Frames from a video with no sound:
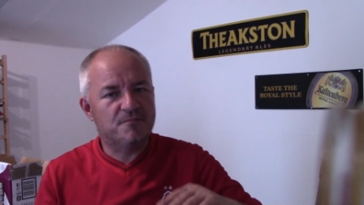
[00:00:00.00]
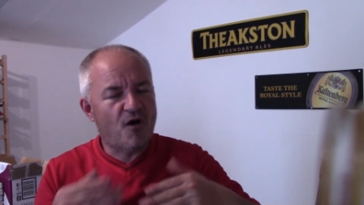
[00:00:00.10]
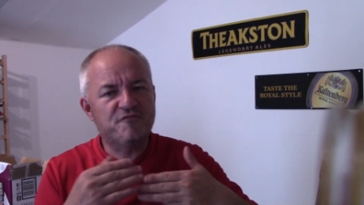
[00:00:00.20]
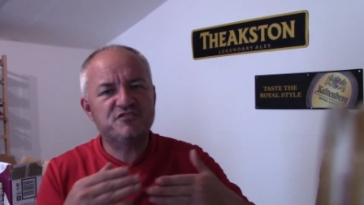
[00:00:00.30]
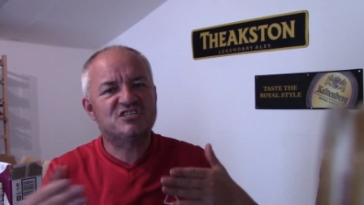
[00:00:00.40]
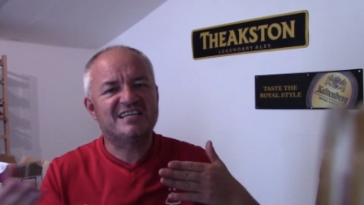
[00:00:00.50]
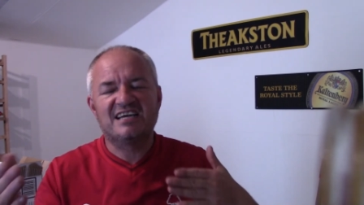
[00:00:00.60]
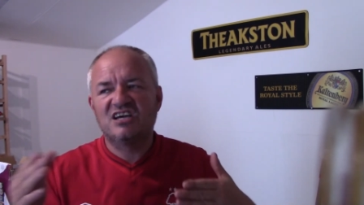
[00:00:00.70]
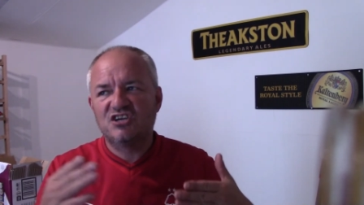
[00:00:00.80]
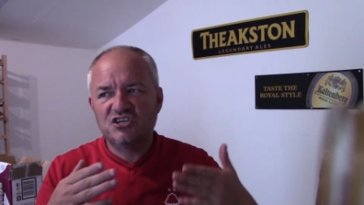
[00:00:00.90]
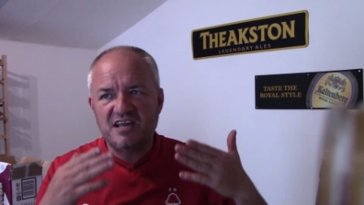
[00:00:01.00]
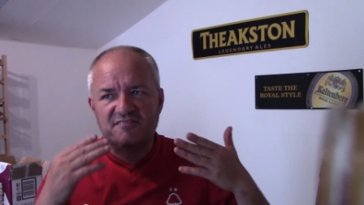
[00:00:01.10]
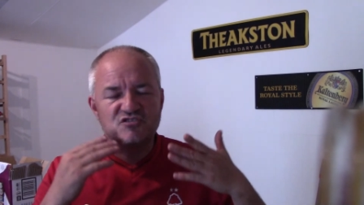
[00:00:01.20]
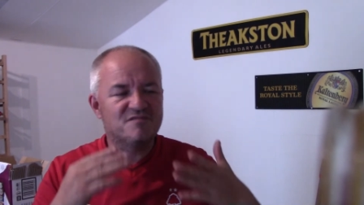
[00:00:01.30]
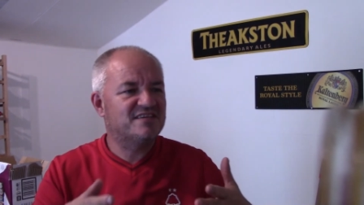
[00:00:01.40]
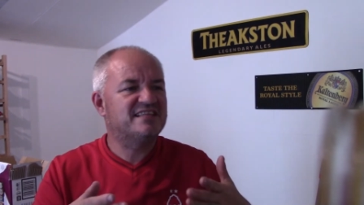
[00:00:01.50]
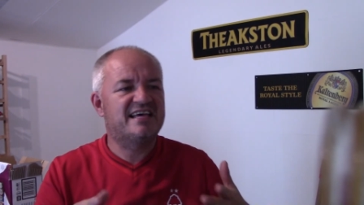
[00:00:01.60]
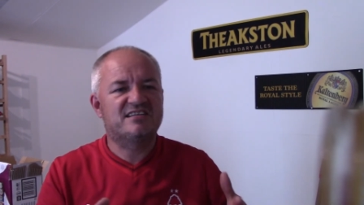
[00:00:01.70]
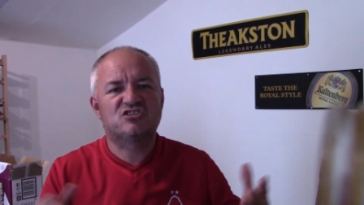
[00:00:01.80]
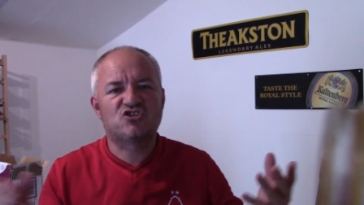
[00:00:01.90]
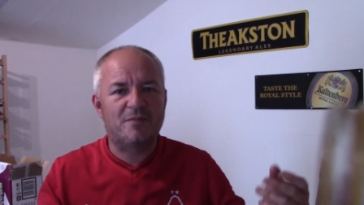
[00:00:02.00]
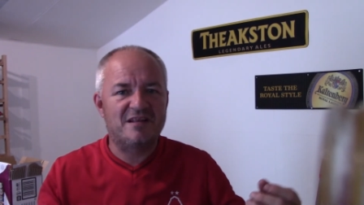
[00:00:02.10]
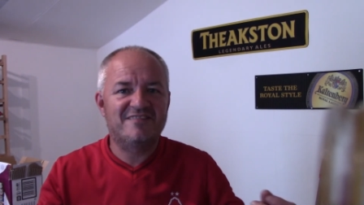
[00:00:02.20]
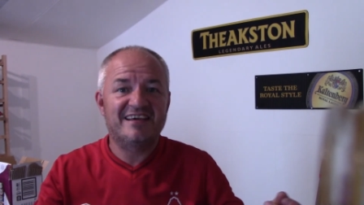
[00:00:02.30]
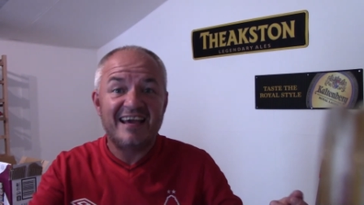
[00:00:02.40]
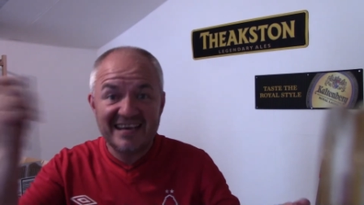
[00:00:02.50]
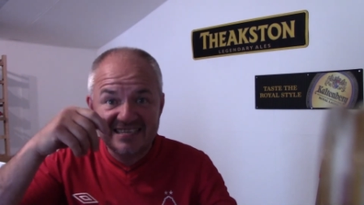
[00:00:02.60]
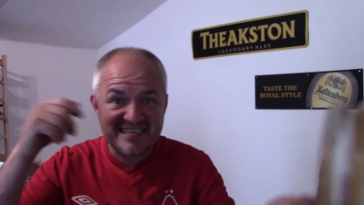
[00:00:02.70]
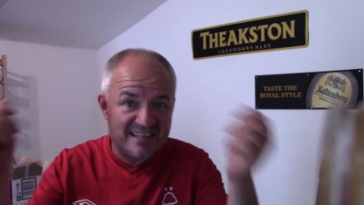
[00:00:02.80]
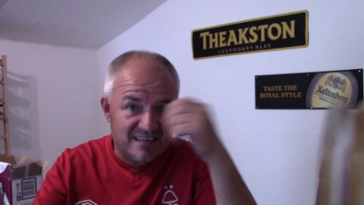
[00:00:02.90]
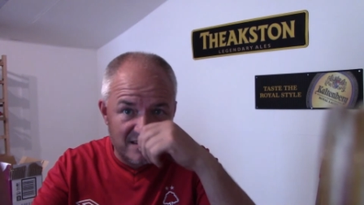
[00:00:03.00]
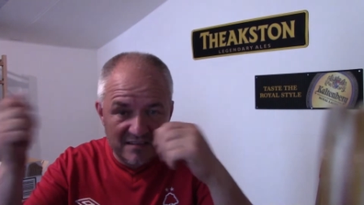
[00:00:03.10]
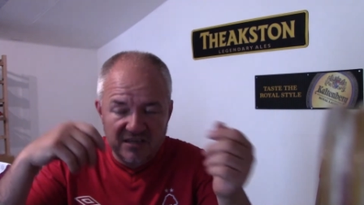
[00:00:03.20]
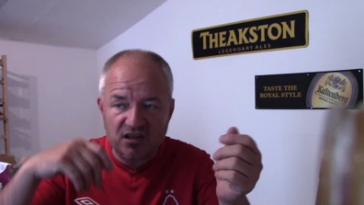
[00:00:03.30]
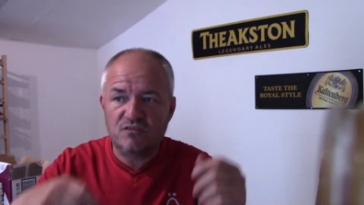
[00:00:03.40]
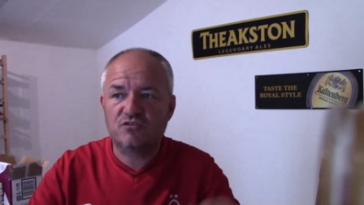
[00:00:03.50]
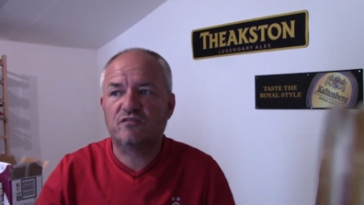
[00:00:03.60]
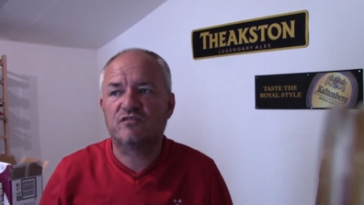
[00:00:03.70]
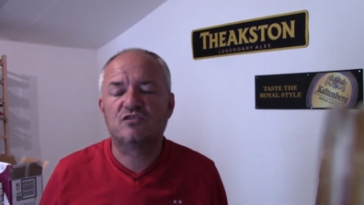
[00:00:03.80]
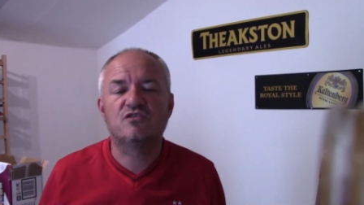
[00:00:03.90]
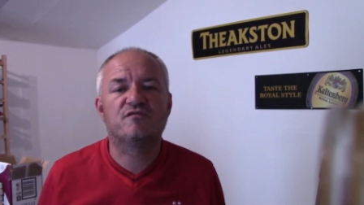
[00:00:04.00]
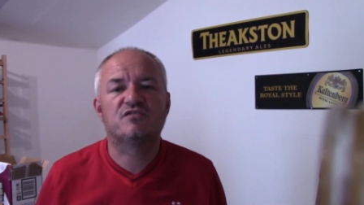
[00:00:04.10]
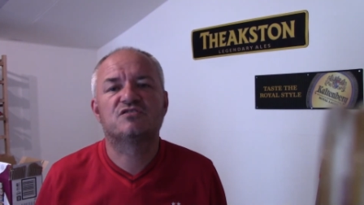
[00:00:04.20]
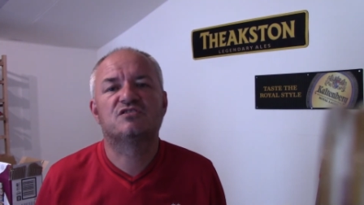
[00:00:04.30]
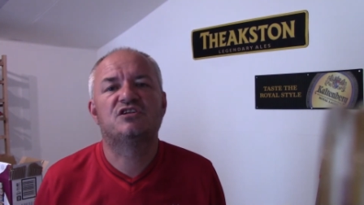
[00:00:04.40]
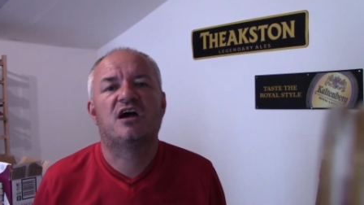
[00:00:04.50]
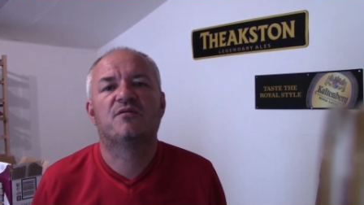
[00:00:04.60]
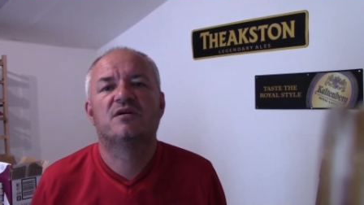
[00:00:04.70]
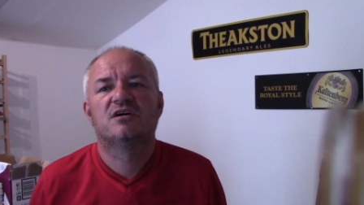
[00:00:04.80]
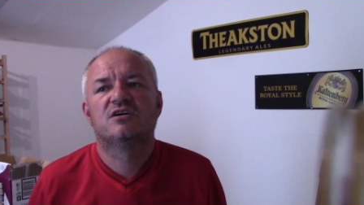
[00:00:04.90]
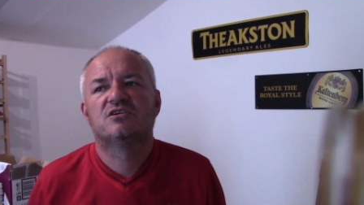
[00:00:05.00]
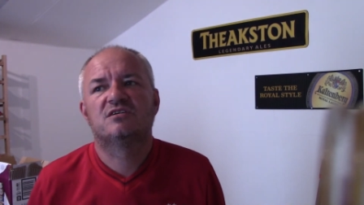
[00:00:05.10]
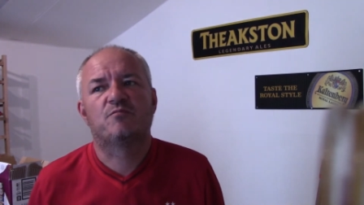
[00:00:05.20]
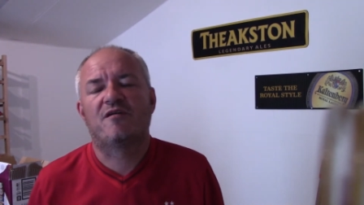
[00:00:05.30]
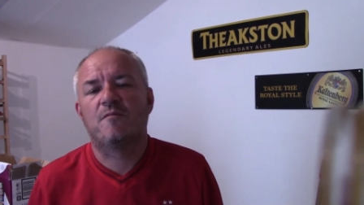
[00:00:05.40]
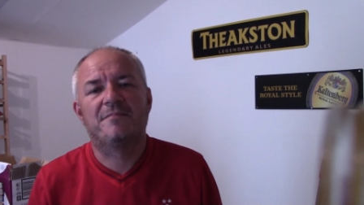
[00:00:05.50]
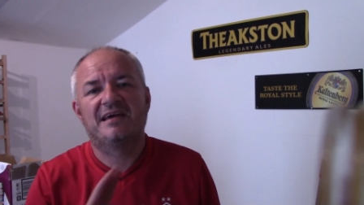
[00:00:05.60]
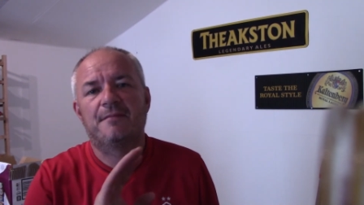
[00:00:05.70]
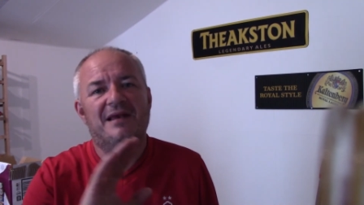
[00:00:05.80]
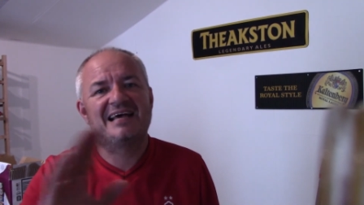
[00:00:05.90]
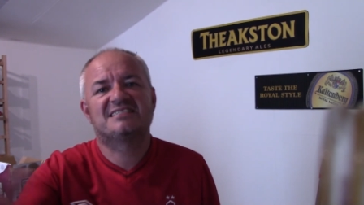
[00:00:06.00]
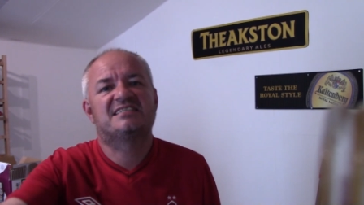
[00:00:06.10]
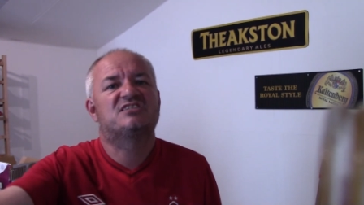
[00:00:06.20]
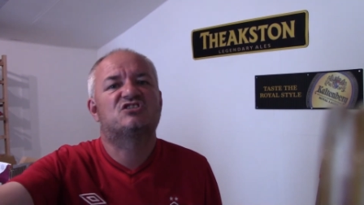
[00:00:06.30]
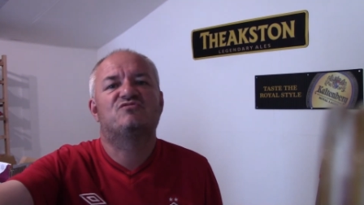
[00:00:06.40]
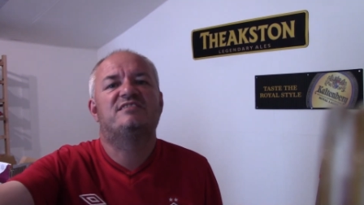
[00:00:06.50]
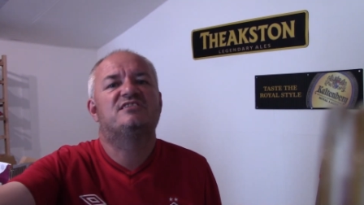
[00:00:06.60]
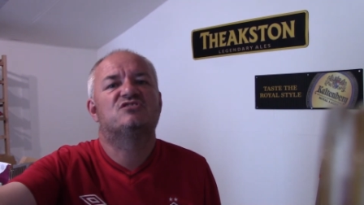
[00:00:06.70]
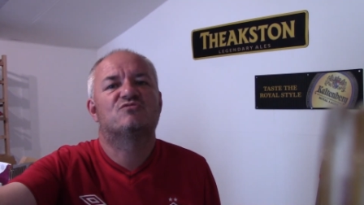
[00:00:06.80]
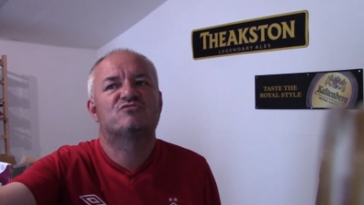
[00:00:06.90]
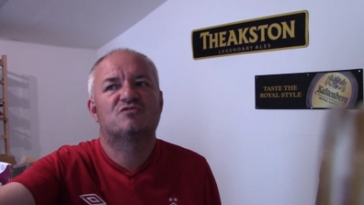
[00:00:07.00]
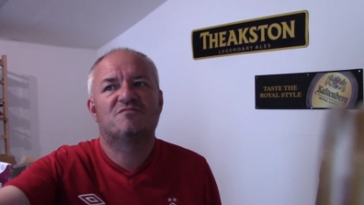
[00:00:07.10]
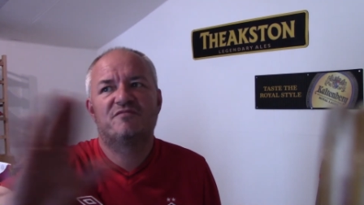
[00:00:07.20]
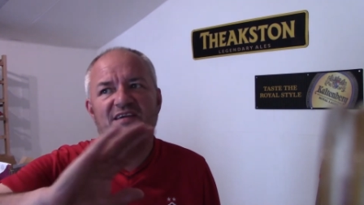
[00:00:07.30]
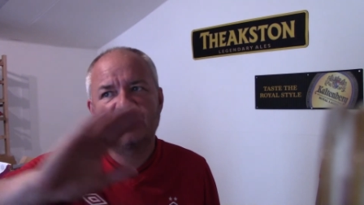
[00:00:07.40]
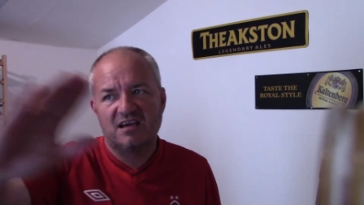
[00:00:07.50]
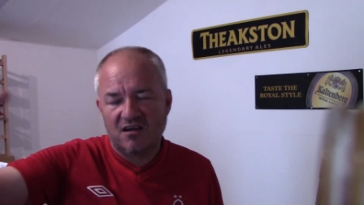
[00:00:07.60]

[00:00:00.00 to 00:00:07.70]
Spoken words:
Obviously, you'd have something there to stop anything hitting, you know, the other, you know, be it plastic screens or something